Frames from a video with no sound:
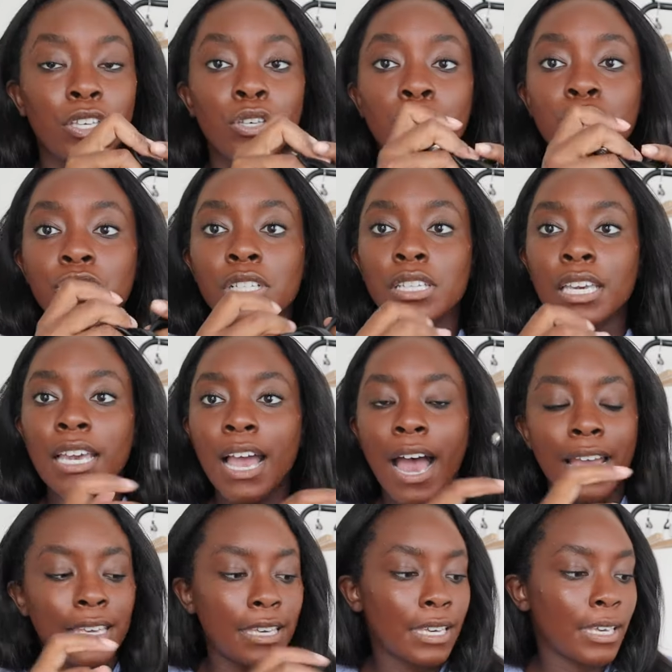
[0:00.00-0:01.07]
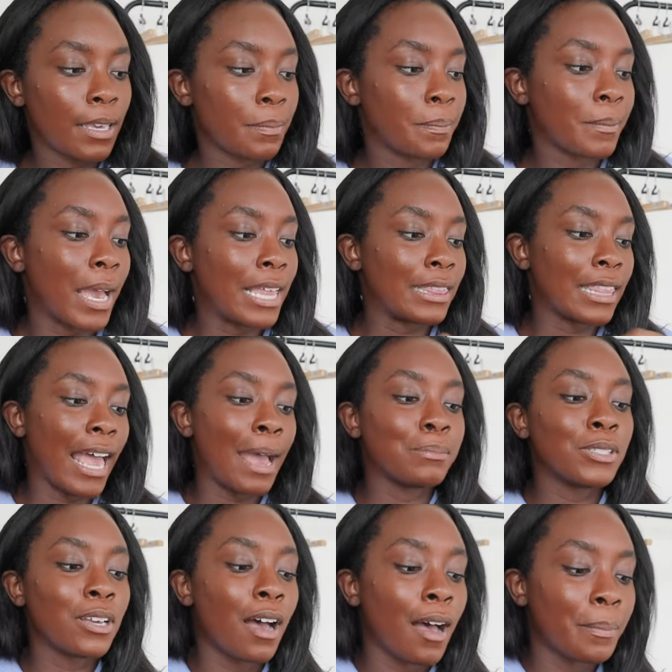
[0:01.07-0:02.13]
Usually I keep my
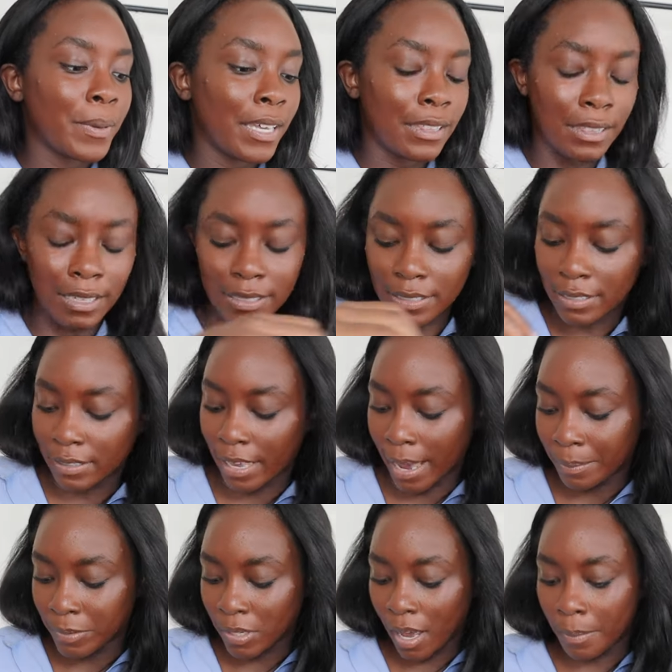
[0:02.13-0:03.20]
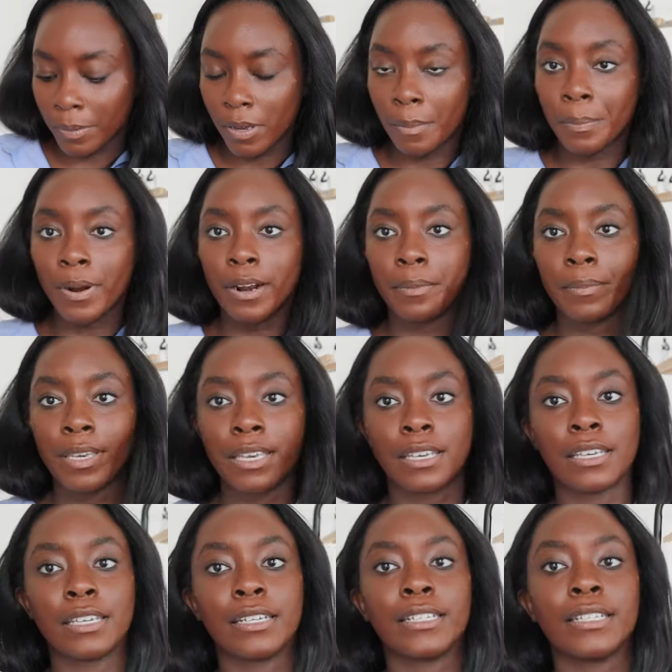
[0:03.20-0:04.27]
laptop in this laptop compartment
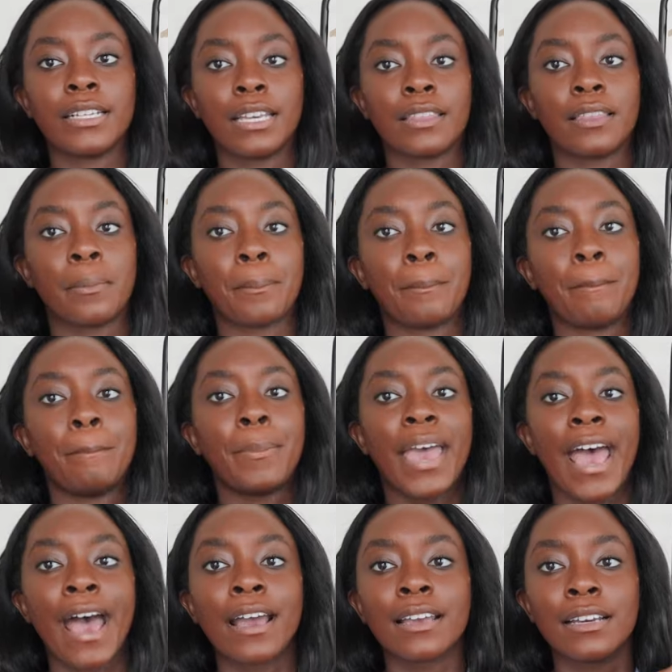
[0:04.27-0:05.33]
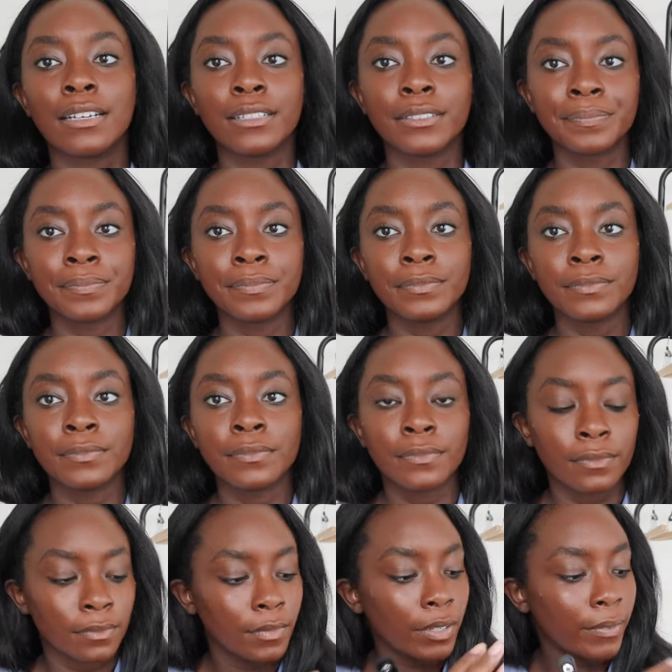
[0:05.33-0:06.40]
here in the back
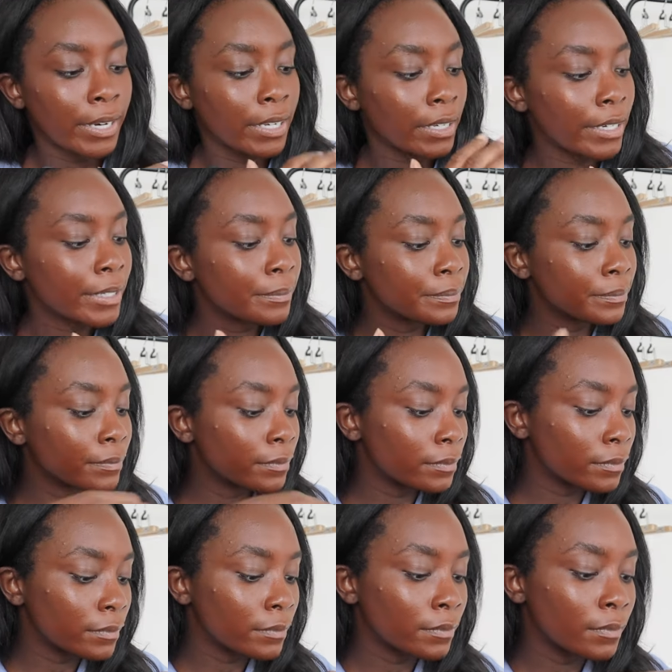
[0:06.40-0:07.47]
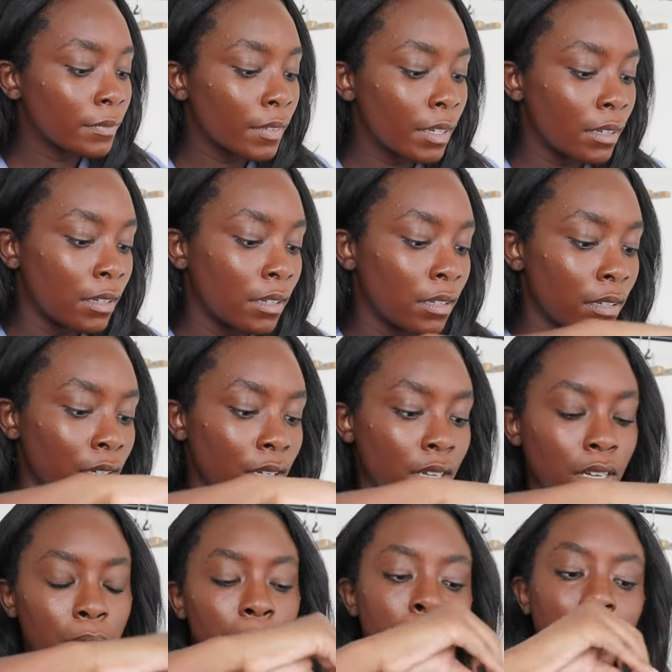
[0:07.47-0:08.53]
right here.
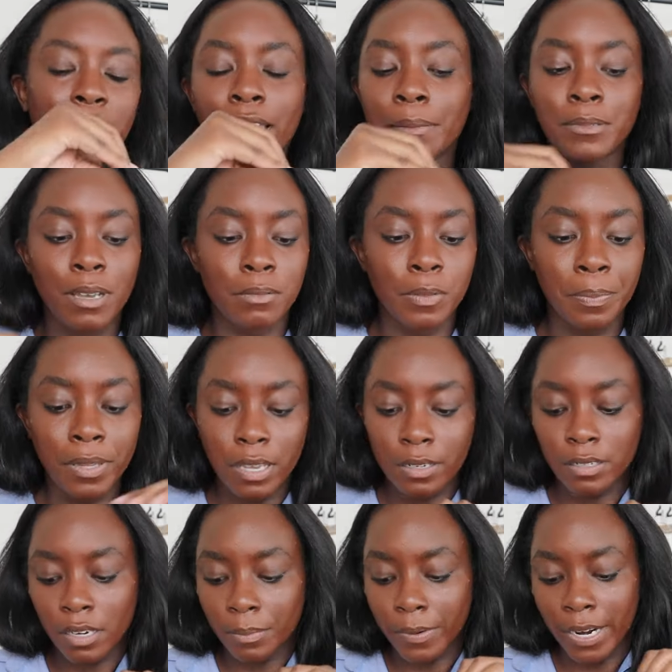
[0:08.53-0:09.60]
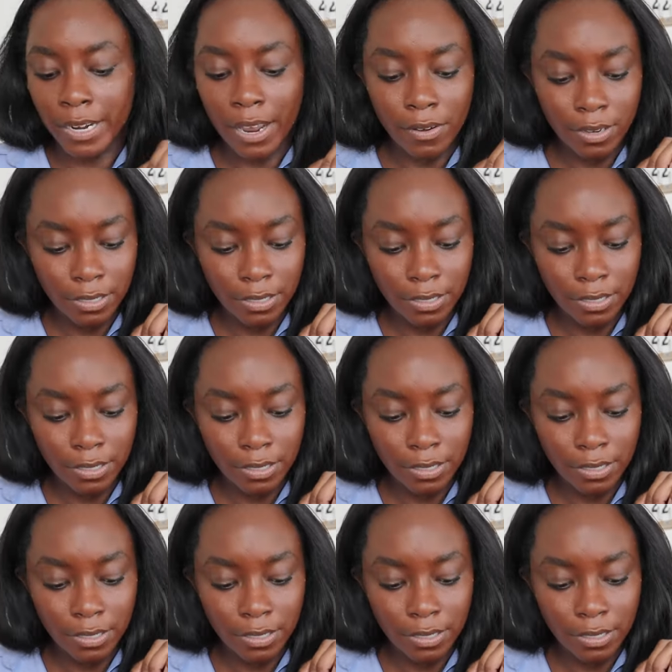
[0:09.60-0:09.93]
Um, but my laptop's plugged up right now